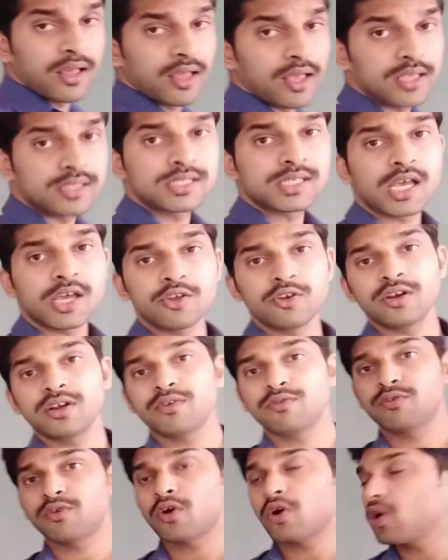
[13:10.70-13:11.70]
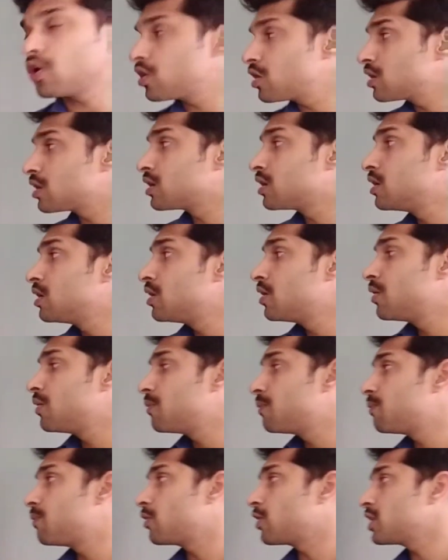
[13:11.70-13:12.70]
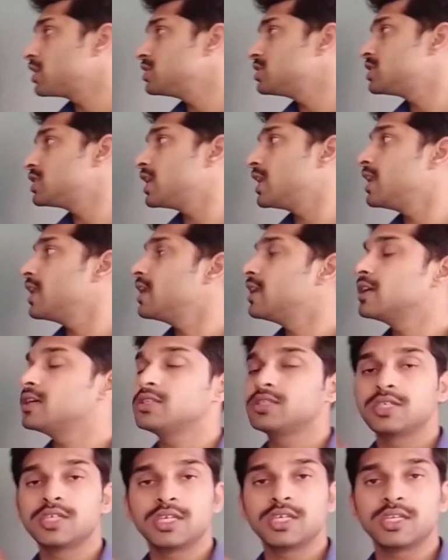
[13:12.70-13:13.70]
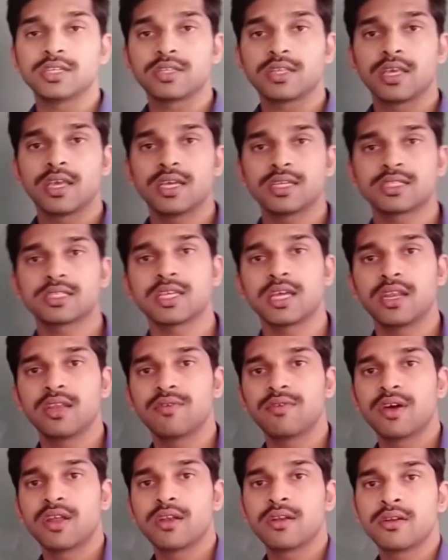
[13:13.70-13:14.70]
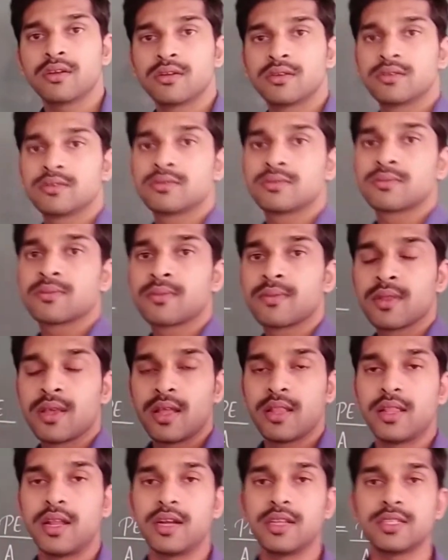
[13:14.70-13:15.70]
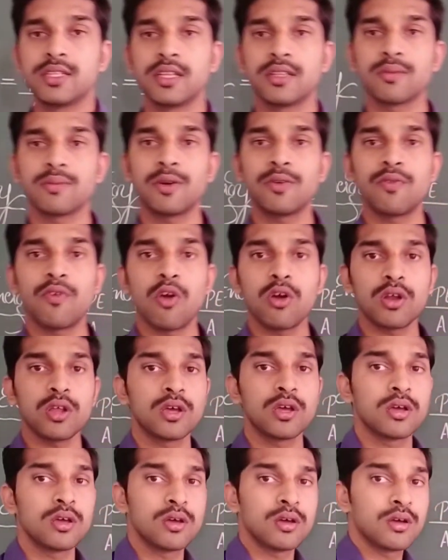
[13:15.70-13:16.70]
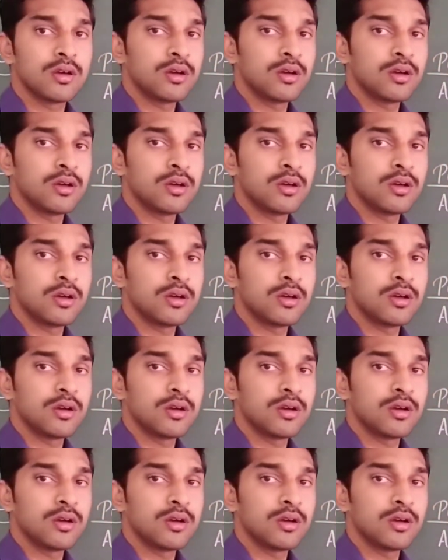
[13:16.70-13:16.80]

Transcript: SI unit for potential energy. Yes, anyone? That is nothing but what?